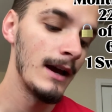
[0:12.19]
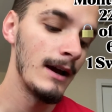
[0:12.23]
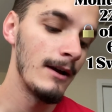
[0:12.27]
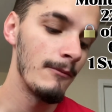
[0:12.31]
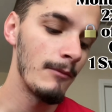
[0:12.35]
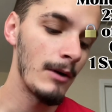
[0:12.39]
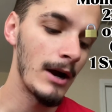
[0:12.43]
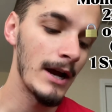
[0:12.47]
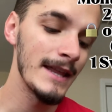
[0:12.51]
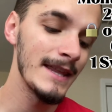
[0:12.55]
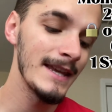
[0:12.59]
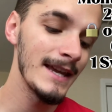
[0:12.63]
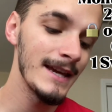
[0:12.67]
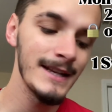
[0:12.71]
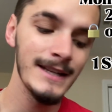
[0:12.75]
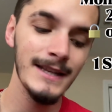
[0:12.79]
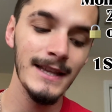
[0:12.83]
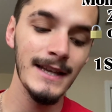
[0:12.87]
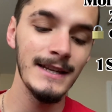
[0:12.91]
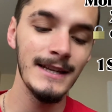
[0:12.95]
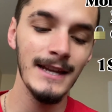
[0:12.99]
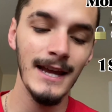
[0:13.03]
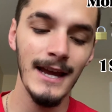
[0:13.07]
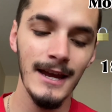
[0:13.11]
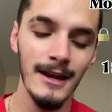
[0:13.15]
By the end of the
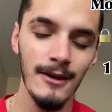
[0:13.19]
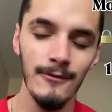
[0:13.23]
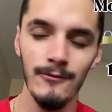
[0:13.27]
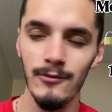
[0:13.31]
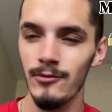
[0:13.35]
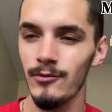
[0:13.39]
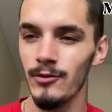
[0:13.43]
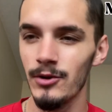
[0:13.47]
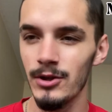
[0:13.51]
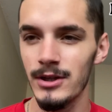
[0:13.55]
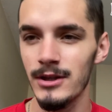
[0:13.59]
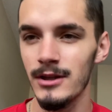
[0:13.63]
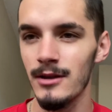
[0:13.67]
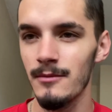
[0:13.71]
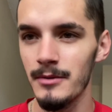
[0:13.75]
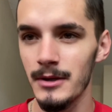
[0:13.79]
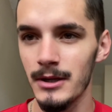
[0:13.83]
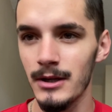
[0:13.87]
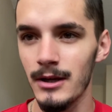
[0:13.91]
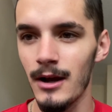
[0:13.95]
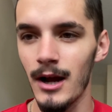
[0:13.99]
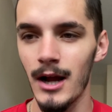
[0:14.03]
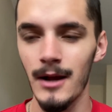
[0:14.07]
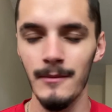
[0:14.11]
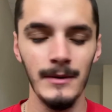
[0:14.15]
day, if you looked in the
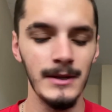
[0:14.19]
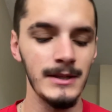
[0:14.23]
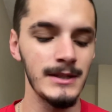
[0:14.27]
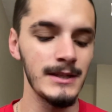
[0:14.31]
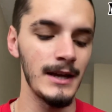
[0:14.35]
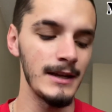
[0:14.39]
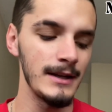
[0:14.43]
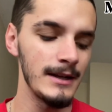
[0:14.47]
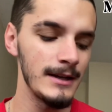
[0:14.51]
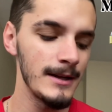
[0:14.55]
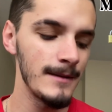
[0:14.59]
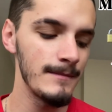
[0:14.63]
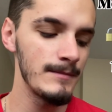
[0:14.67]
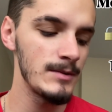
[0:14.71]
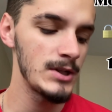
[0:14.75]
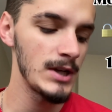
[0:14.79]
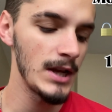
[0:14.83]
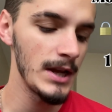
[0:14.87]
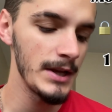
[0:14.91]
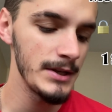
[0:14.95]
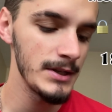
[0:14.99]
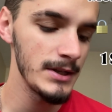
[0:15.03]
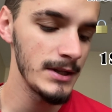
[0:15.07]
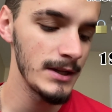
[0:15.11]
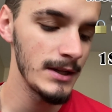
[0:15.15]
pinned comments, I ended up
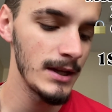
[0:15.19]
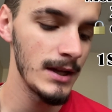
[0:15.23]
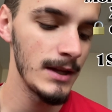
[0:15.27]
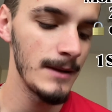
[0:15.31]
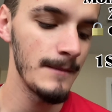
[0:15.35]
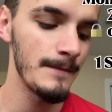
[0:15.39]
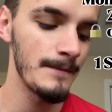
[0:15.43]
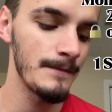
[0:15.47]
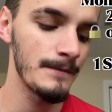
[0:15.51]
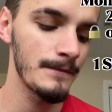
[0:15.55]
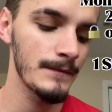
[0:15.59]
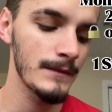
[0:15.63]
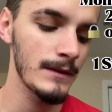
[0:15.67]
changing it